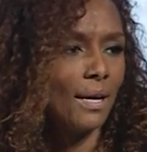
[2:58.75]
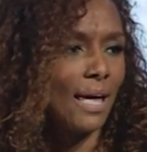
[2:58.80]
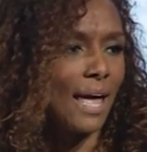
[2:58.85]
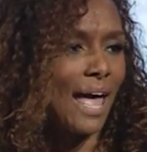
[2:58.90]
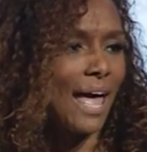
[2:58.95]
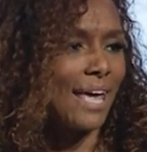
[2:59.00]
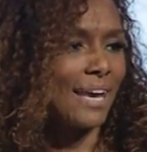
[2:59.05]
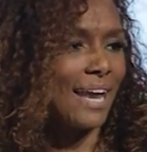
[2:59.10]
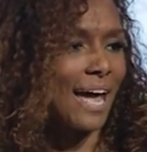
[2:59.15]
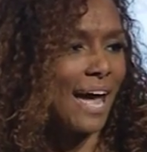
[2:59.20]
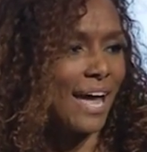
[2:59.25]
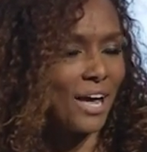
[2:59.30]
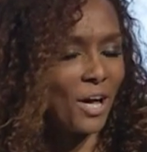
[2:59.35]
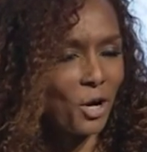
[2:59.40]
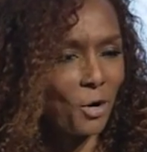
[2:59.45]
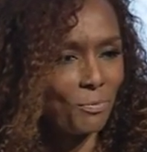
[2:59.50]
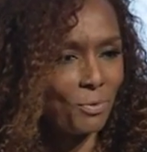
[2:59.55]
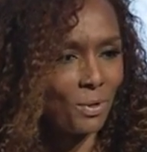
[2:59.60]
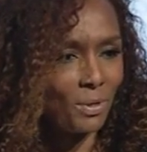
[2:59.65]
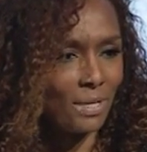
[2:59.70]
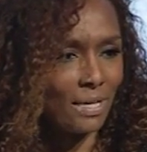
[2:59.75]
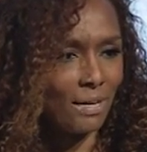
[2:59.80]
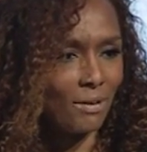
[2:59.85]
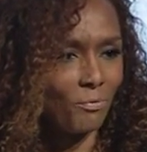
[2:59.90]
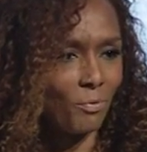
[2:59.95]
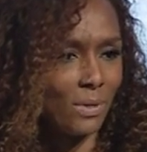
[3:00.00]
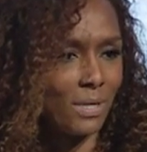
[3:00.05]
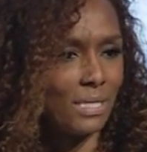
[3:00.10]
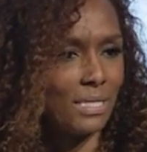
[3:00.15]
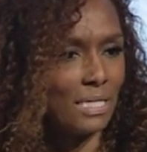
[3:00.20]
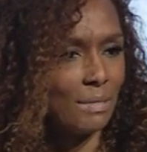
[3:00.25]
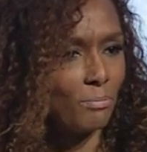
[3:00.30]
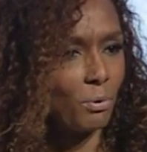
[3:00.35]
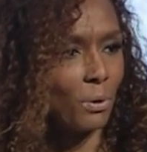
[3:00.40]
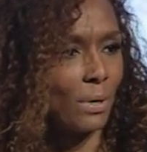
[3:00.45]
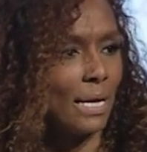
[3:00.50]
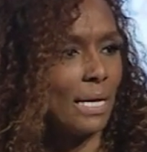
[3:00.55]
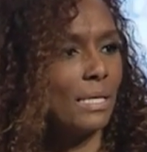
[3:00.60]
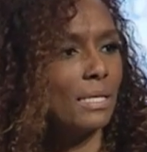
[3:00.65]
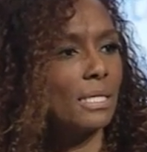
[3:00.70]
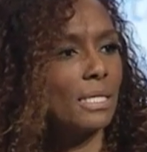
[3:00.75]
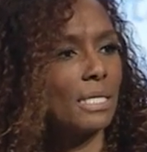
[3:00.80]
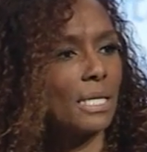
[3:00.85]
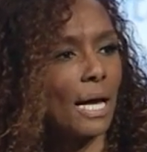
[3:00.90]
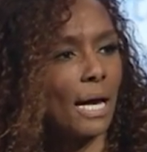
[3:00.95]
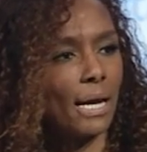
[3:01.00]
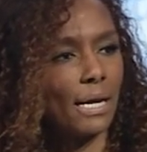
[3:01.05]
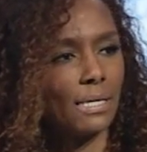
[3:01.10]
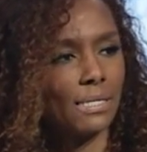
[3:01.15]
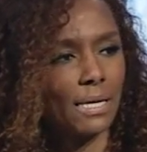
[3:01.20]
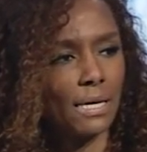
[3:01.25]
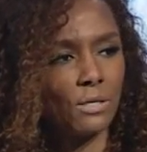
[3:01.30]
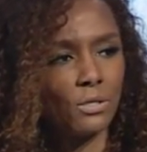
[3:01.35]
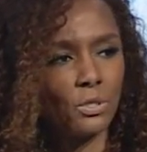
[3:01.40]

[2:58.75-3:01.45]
And I hope you leave with deeper insight and